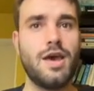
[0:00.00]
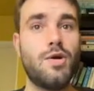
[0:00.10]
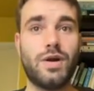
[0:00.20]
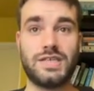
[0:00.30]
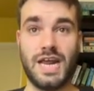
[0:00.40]

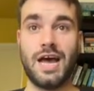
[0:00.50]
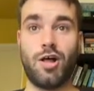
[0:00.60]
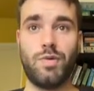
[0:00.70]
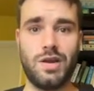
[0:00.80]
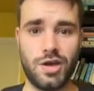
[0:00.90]
Whereas now
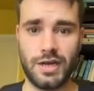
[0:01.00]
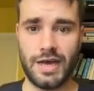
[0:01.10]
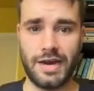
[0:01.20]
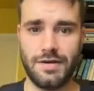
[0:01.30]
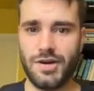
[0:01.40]
we look at it
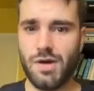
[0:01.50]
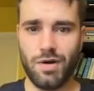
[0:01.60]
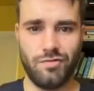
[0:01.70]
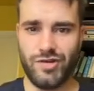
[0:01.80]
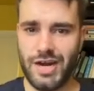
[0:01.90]
and no
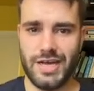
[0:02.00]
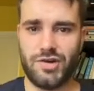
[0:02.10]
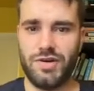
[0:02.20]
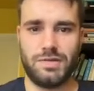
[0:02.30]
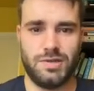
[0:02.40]
one really
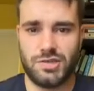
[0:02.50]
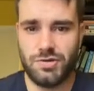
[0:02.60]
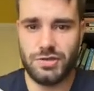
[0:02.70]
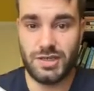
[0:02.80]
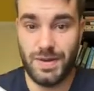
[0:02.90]
agrees with
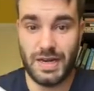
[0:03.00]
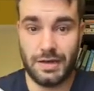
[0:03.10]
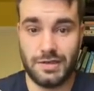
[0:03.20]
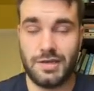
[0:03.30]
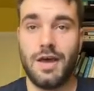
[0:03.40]
Scrooge's
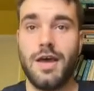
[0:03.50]
opinions.